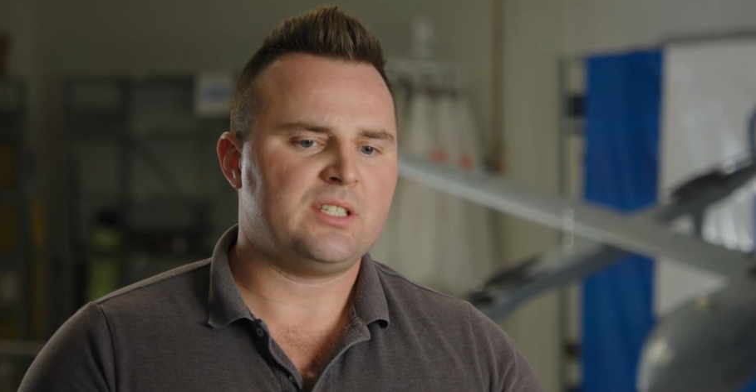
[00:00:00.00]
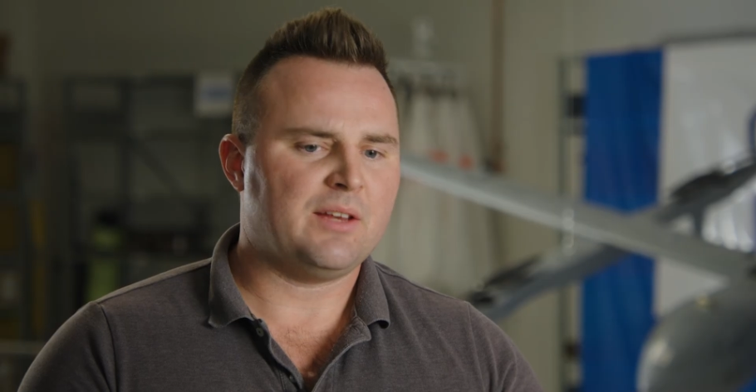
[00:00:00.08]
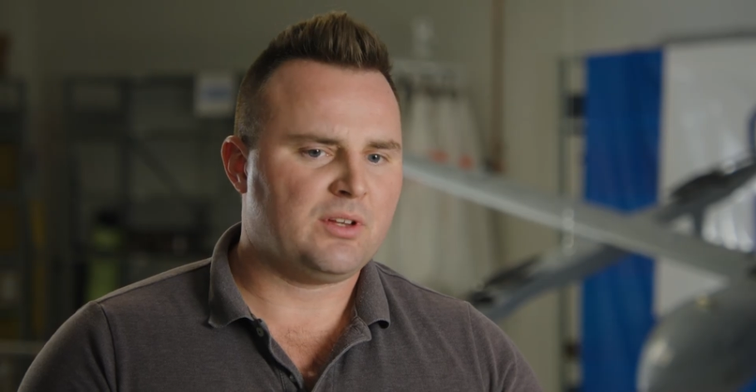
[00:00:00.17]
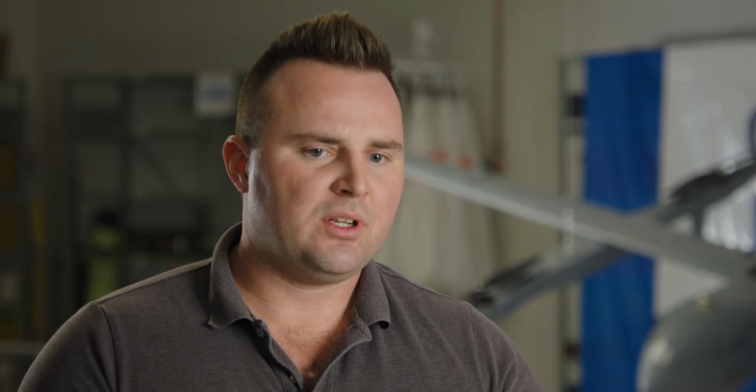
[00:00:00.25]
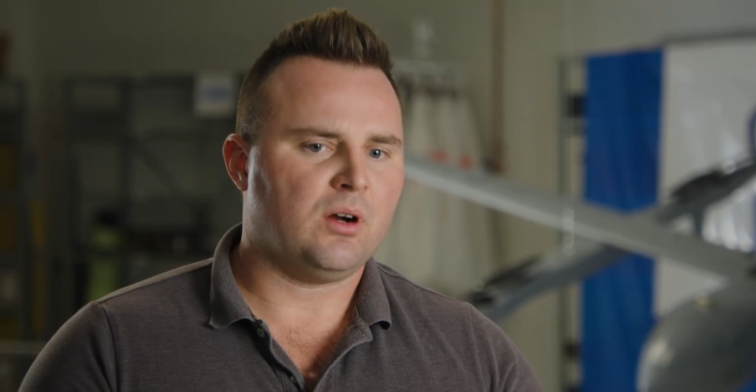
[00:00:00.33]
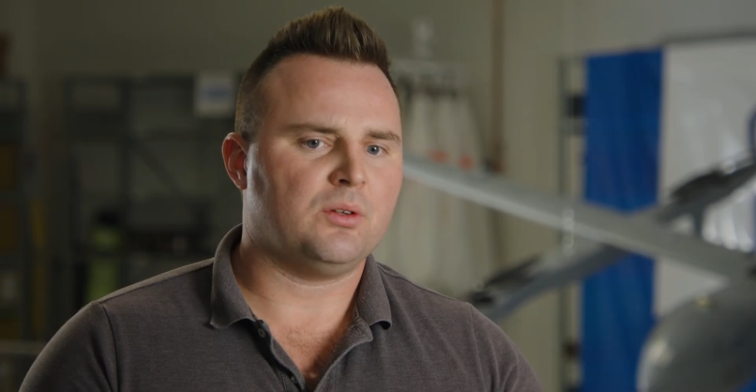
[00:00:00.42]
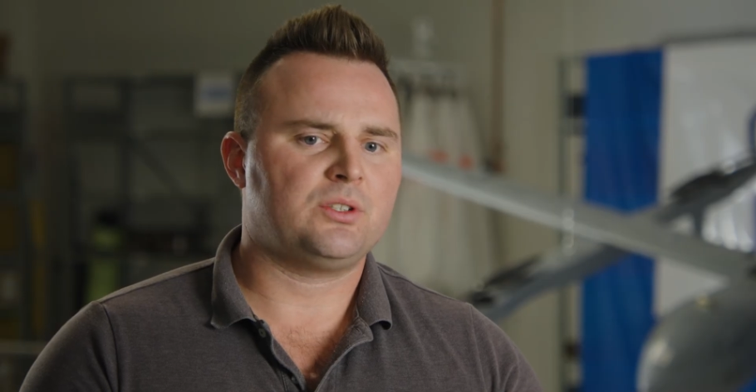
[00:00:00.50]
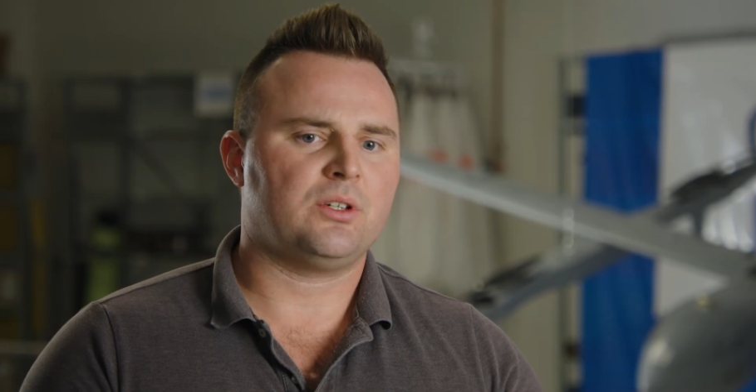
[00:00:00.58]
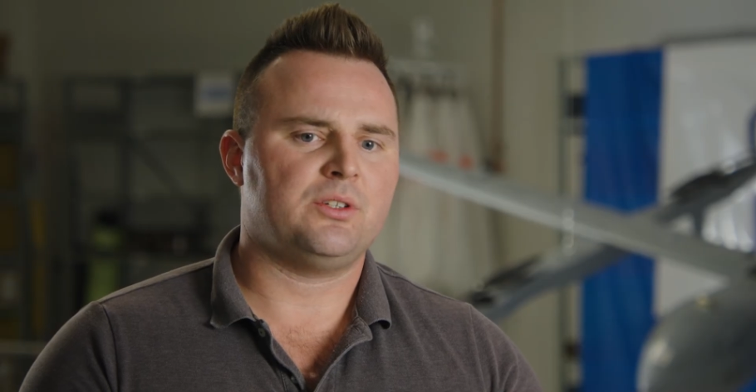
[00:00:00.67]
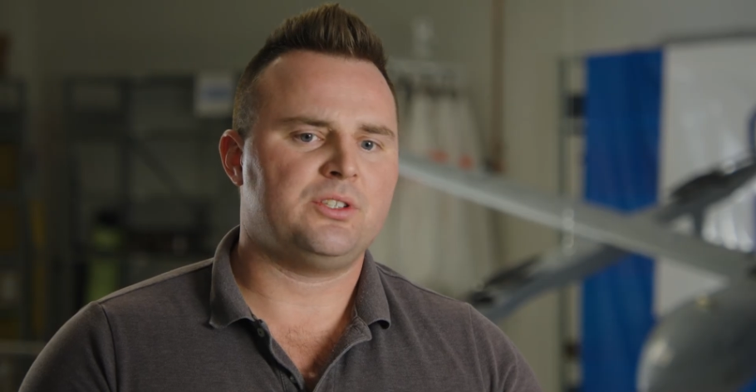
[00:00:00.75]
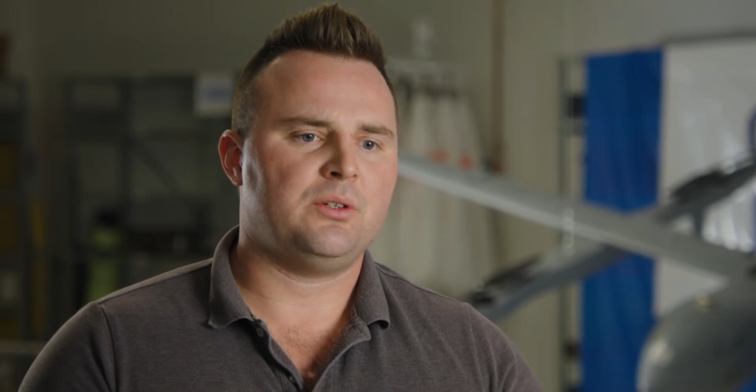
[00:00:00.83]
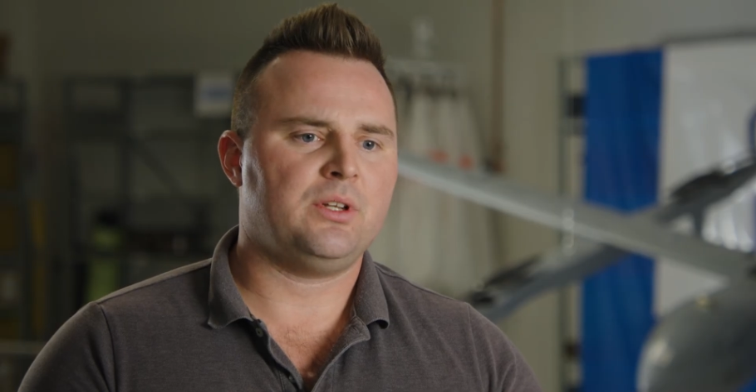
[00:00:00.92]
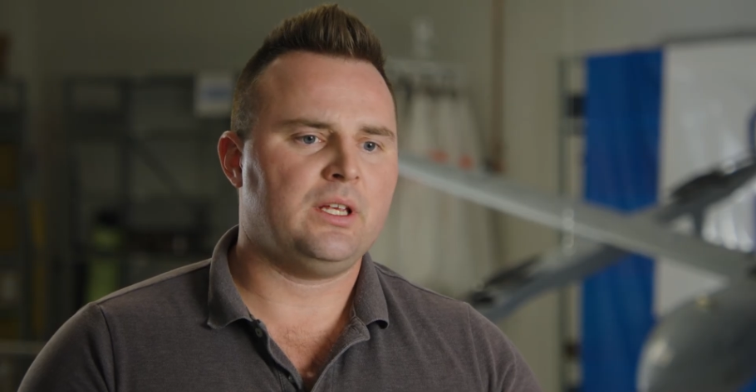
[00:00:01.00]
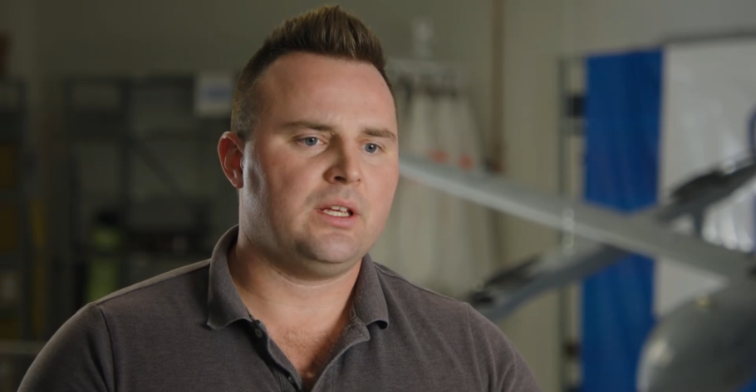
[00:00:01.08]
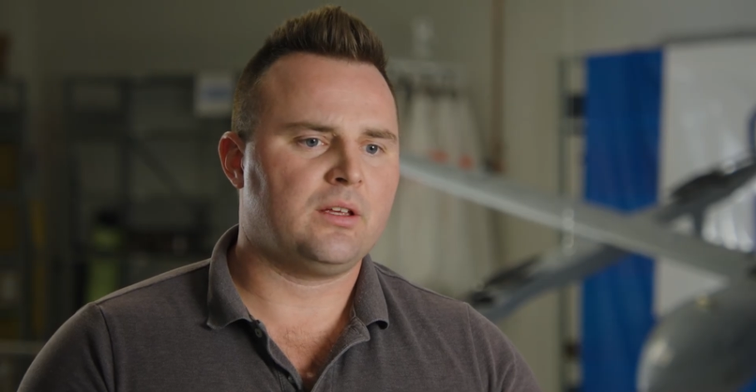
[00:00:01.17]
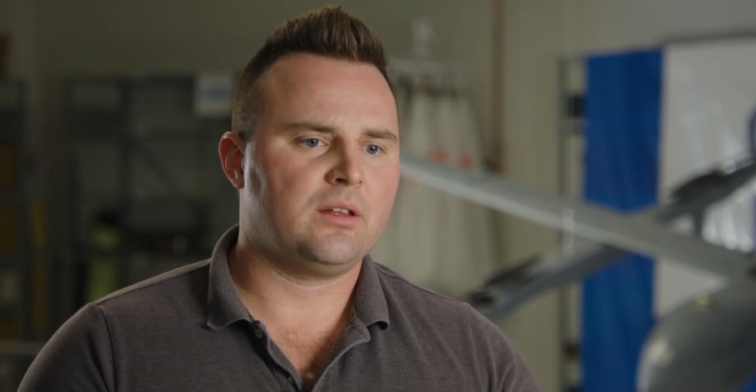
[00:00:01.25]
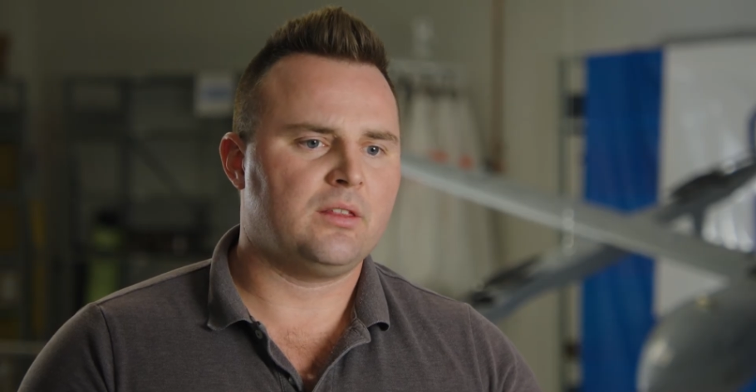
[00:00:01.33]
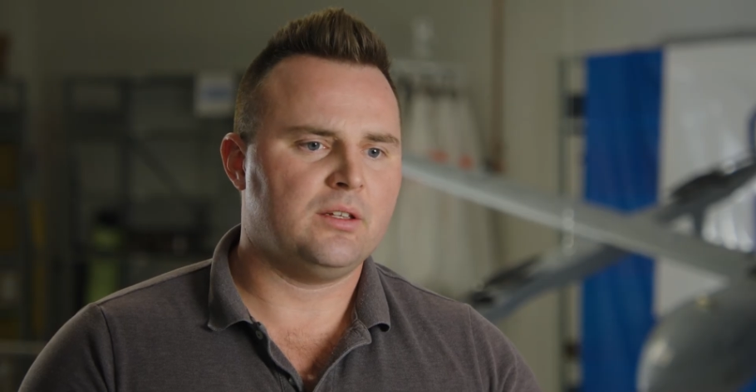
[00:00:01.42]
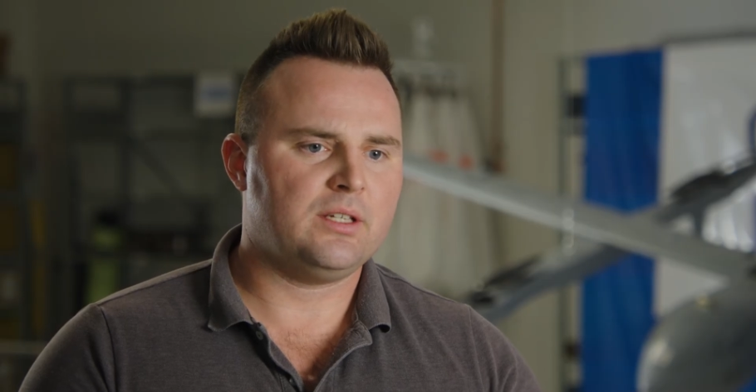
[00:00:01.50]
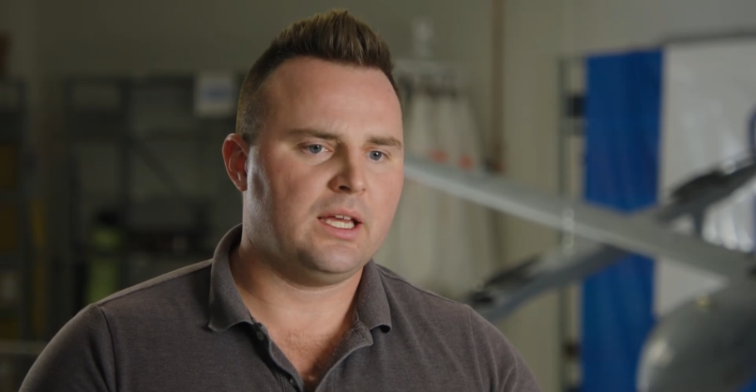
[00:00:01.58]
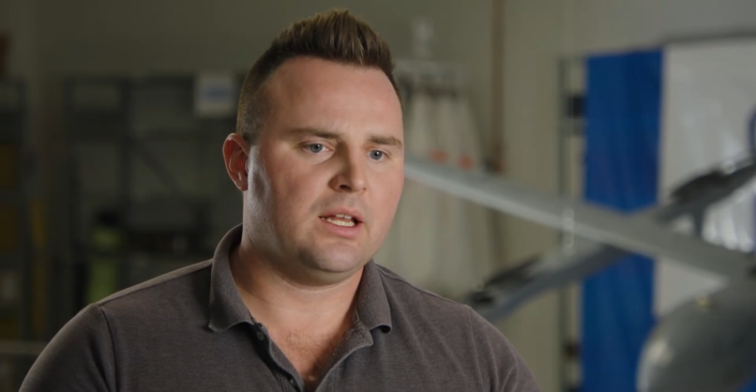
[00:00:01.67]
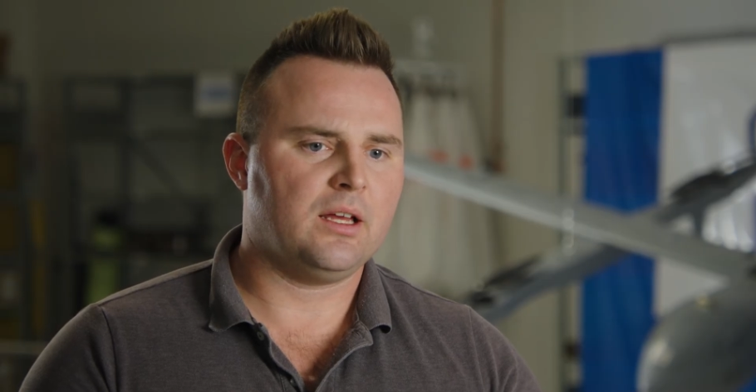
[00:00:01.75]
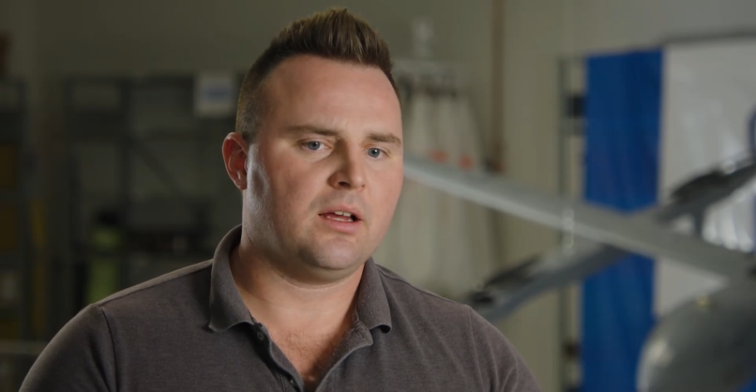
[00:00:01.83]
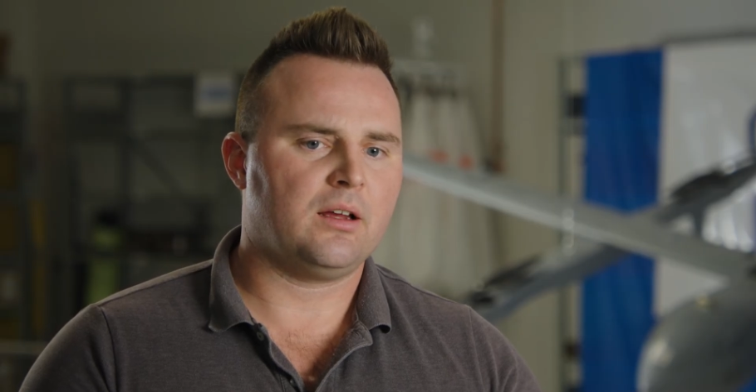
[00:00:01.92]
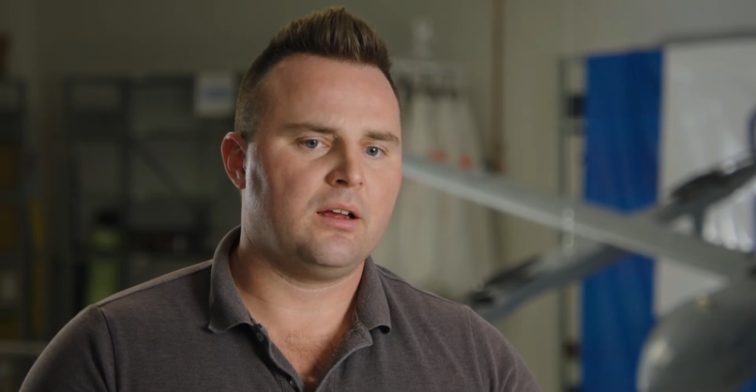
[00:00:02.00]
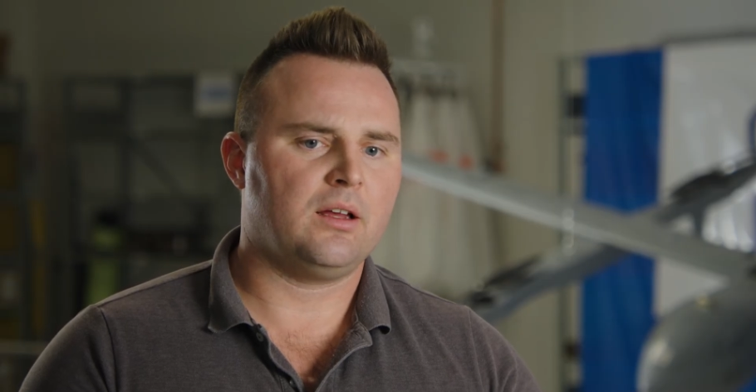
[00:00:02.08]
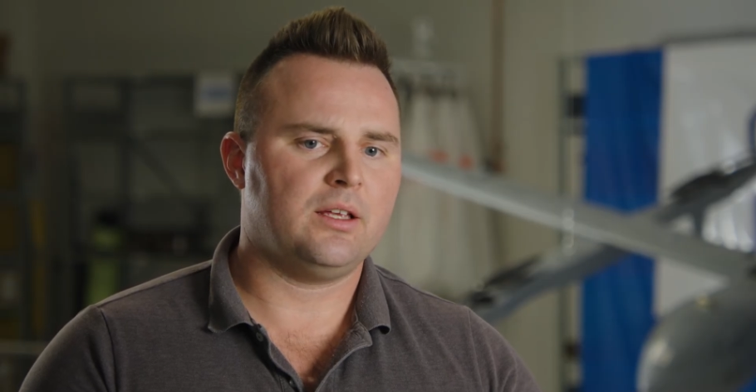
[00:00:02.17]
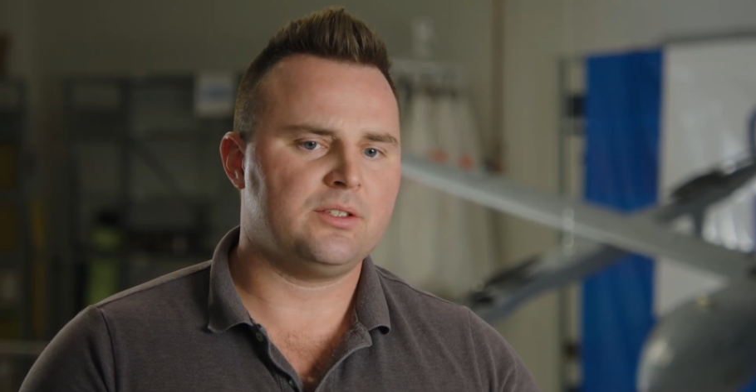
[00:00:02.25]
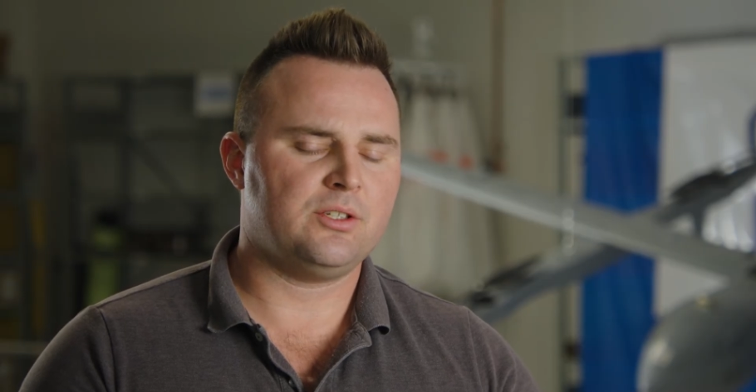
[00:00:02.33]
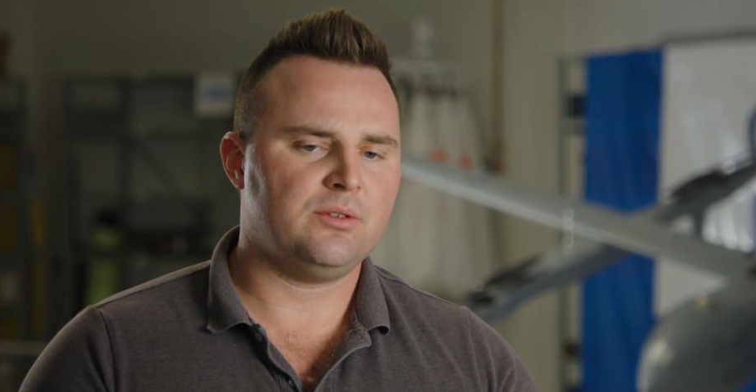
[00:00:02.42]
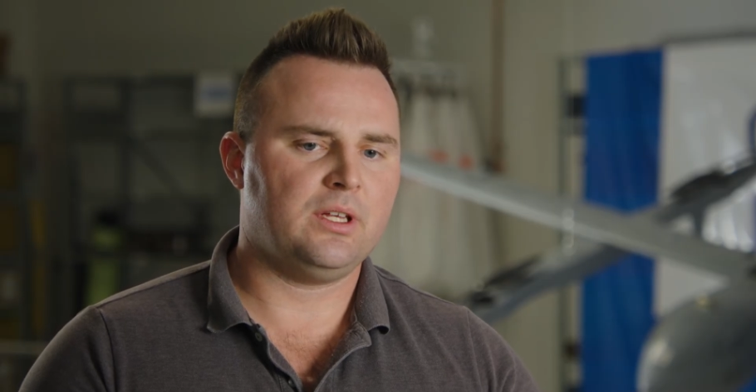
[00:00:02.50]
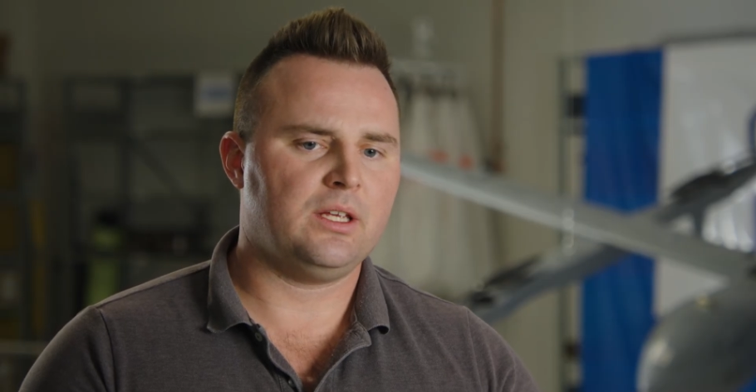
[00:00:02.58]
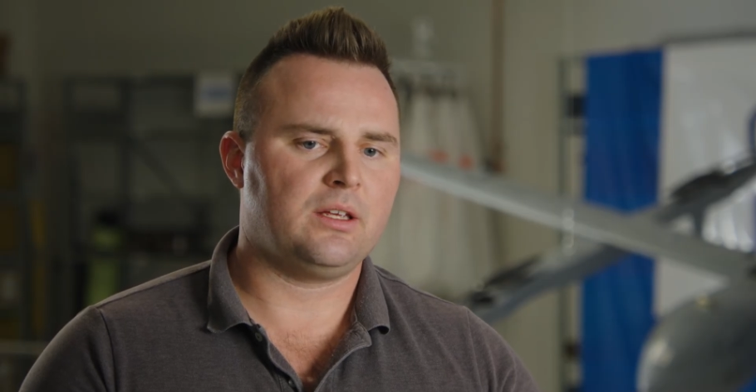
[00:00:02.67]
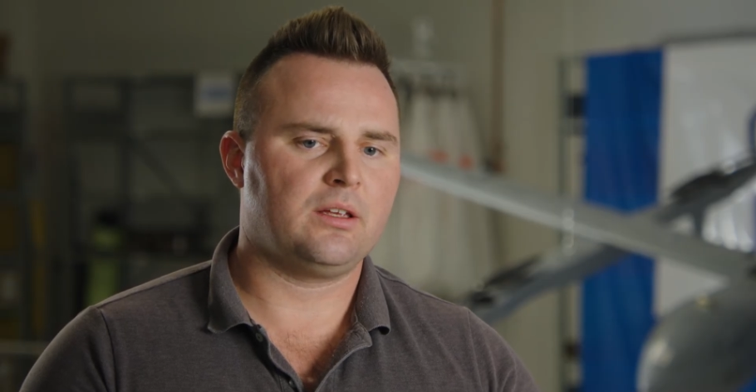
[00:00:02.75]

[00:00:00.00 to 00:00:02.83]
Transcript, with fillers: safety culture is unique, the data is unique,